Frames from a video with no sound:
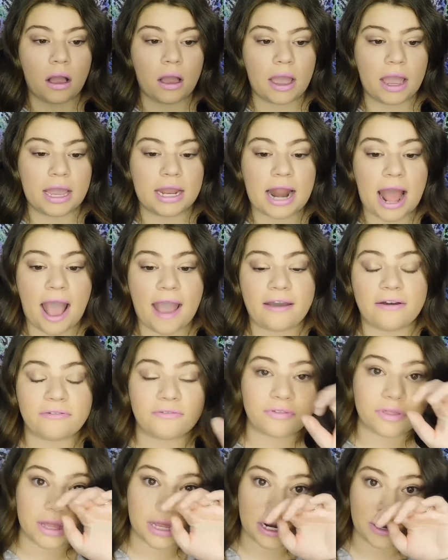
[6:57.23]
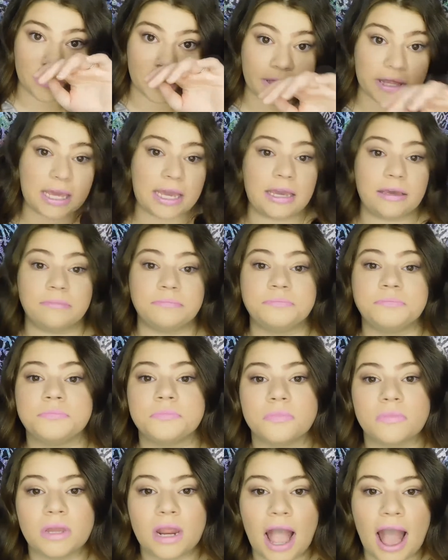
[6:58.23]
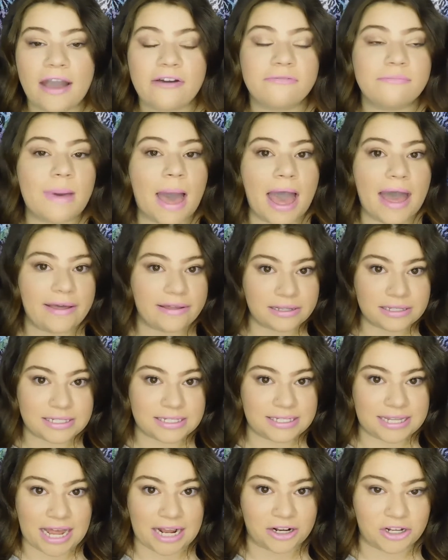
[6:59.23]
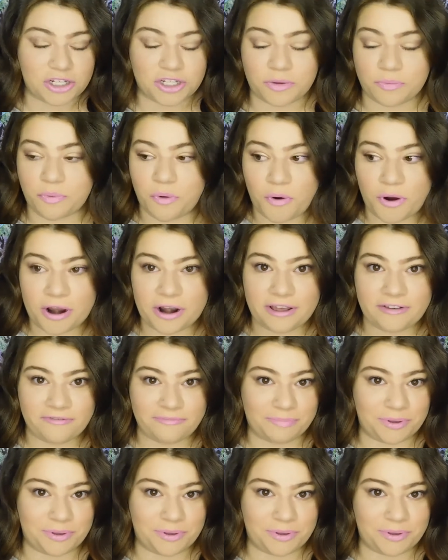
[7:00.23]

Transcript: And I've met such supportive,